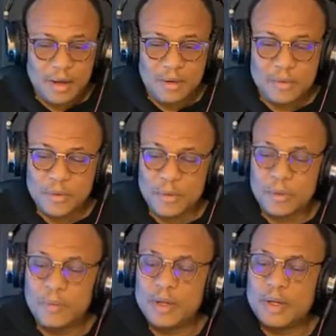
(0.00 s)
Uh,
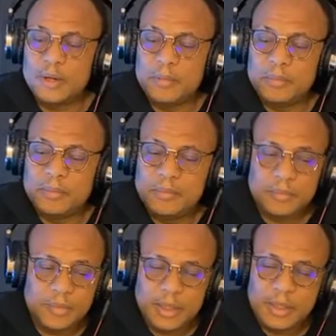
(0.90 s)
you are welcome
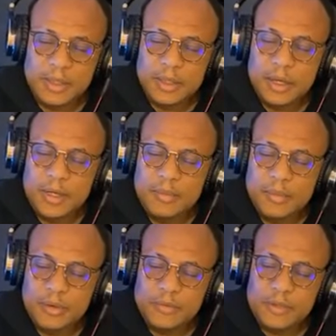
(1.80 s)
in the
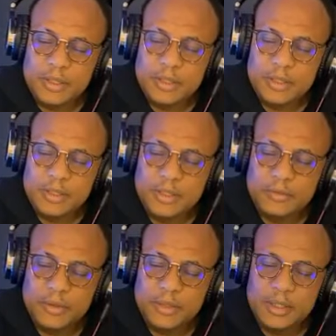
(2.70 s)
name of
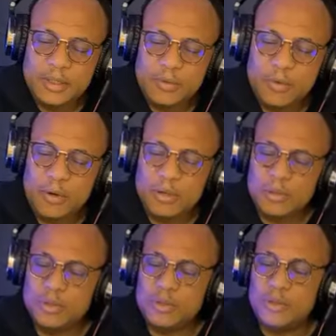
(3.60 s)
Jesus. If you didn't
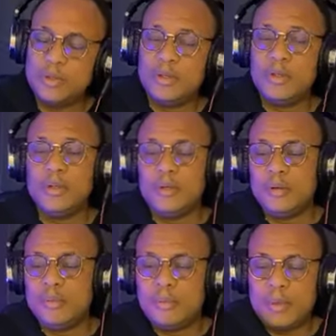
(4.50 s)
watch
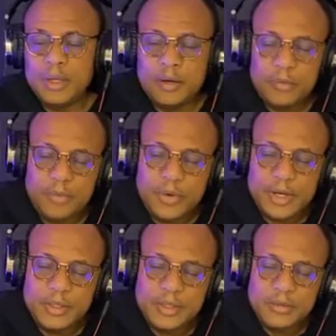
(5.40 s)
my
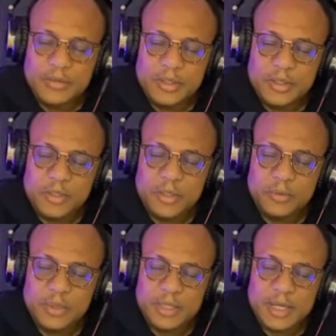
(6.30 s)
comprehensive
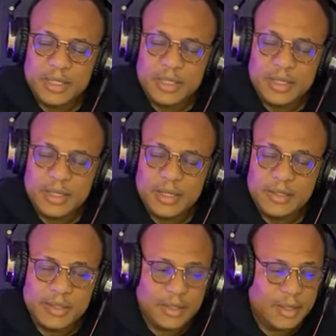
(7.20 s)
teaching, which I did
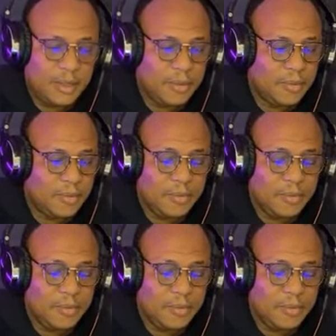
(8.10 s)
yesterday,